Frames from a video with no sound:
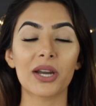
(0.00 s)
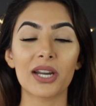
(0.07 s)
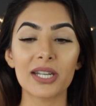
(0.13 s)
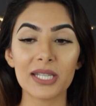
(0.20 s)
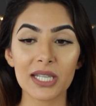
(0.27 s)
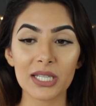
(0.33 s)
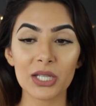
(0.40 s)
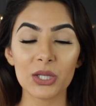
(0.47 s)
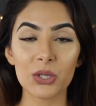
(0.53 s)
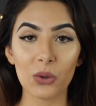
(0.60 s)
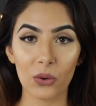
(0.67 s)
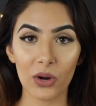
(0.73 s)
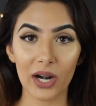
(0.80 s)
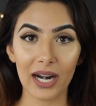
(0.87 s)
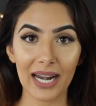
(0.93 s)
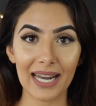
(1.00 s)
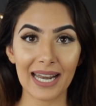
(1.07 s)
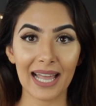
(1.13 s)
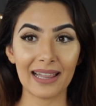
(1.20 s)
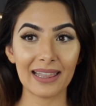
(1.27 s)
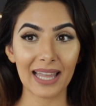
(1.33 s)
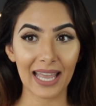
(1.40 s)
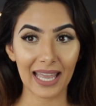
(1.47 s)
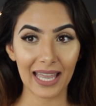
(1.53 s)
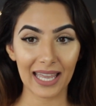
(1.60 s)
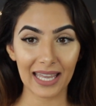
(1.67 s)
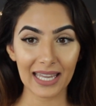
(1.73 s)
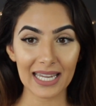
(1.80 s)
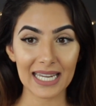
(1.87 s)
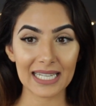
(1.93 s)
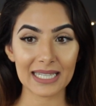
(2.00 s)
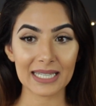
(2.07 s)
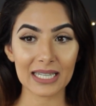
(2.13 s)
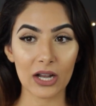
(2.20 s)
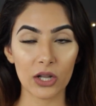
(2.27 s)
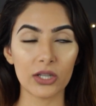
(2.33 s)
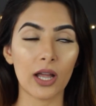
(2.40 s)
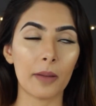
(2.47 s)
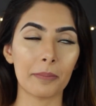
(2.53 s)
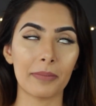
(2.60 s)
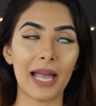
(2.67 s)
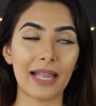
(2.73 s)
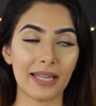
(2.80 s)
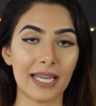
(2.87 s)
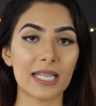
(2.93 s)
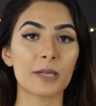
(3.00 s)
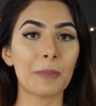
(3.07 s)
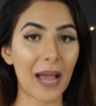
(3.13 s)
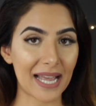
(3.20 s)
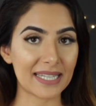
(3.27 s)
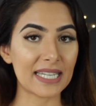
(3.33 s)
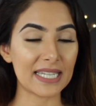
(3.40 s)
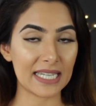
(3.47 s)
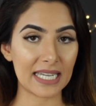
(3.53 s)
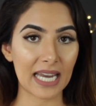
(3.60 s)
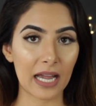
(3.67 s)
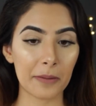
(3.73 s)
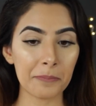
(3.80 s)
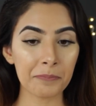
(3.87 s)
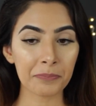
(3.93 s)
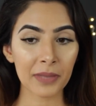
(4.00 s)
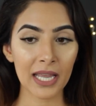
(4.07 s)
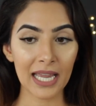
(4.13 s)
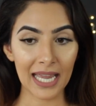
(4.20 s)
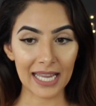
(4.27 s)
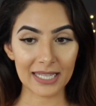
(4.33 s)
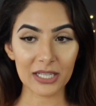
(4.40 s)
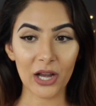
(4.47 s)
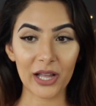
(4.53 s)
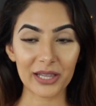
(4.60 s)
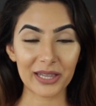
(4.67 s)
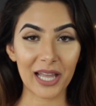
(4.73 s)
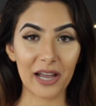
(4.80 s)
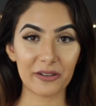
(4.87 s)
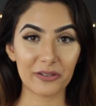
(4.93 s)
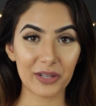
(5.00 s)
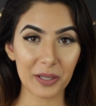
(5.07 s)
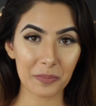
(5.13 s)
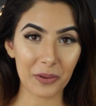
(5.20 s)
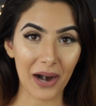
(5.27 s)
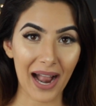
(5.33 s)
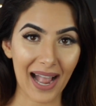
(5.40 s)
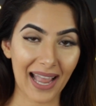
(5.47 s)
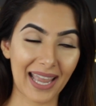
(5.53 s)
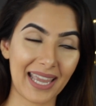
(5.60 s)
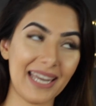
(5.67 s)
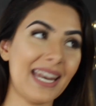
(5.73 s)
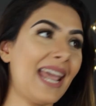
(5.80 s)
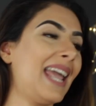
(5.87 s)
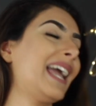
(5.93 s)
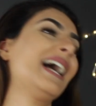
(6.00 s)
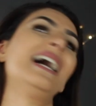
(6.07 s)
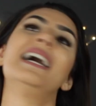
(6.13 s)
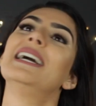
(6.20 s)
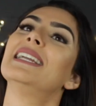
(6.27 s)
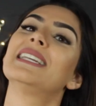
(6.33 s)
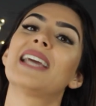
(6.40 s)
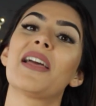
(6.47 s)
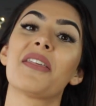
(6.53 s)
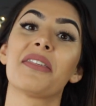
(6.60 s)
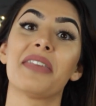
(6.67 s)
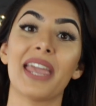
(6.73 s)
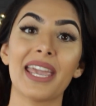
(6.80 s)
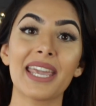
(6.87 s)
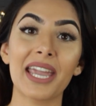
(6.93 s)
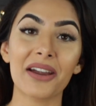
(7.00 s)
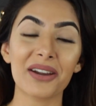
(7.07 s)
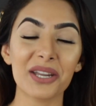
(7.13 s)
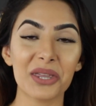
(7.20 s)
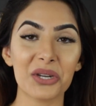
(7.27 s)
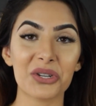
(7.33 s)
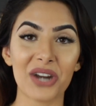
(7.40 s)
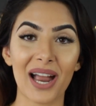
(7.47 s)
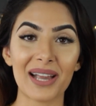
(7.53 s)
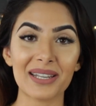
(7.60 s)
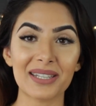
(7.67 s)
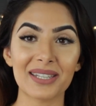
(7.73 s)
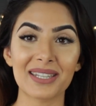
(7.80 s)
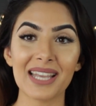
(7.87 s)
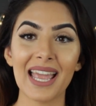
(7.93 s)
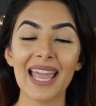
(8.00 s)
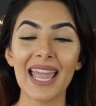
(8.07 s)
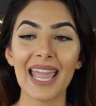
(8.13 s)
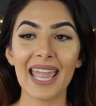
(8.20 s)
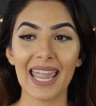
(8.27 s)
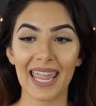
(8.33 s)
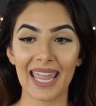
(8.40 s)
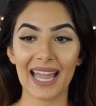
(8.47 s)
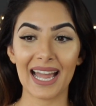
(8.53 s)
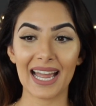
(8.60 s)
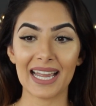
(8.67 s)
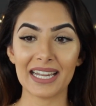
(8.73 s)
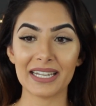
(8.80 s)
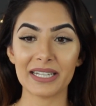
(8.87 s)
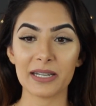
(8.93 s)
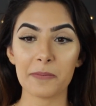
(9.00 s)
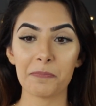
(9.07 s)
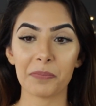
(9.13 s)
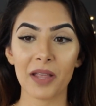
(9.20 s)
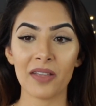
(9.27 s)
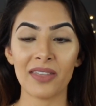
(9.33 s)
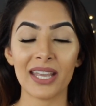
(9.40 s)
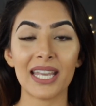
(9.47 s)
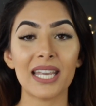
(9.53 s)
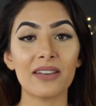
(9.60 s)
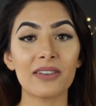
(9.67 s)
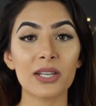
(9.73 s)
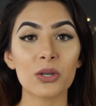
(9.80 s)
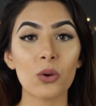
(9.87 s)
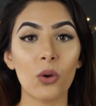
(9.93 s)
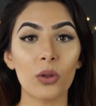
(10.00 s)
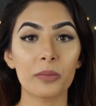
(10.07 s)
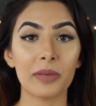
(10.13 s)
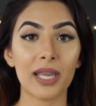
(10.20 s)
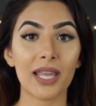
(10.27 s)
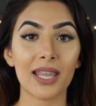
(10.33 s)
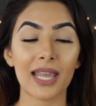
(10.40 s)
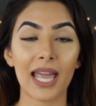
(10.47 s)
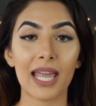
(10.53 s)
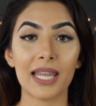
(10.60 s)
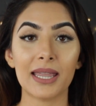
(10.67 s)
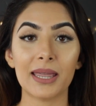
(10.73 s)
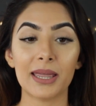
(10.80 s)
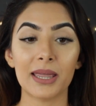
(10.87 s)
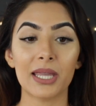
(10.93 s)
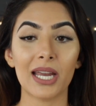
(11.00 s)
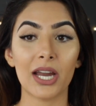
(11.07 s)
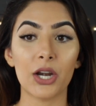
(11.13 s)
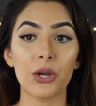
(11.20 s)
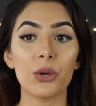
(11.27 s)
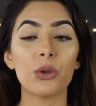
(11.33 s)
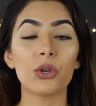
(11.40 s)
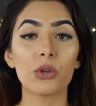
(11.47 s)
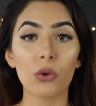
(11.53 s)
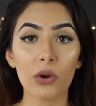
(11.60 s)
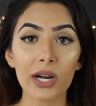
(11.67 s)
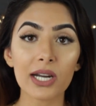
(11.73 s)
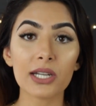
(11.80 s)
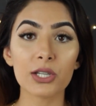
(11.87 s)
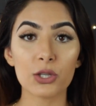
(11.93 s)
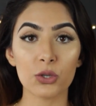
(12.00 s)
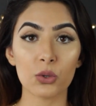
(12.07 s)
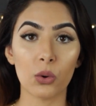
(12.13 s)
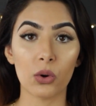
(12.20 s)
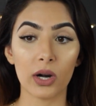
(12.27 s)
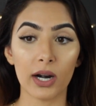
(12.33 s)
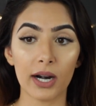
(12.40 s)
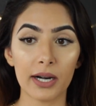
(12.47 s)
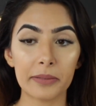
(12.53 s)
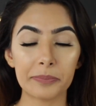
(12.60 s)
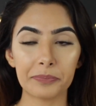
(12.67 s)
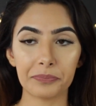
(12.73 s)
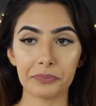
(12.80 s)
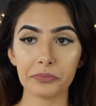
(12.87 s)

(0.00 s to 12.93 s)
there is a store in LA. It's called, not LA, it's Pasadena. It's called Lovely Bride, and they carried the dress, and they even told me that their New York store,